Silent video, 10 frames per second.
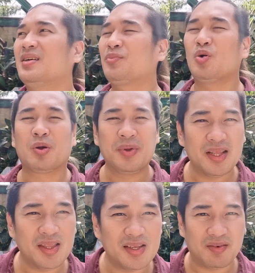
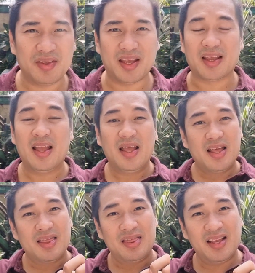comorbidities, everything.
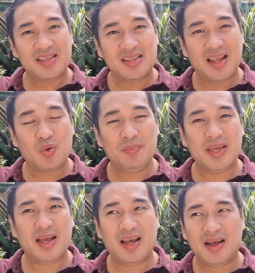There will be
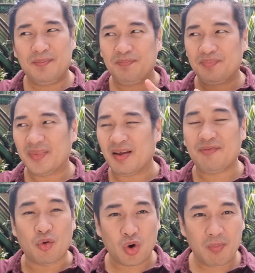a
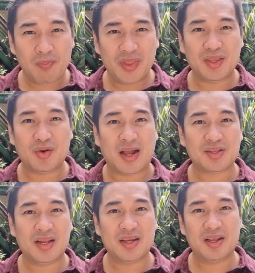form that you're
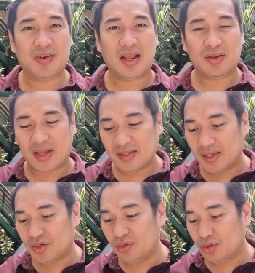actually gonna fill out at
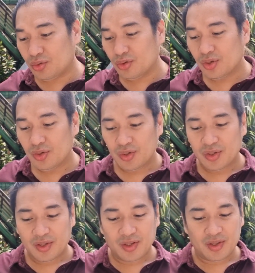station 2
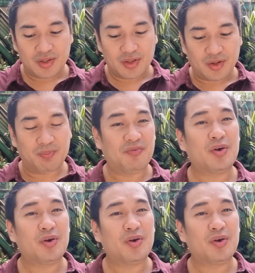or before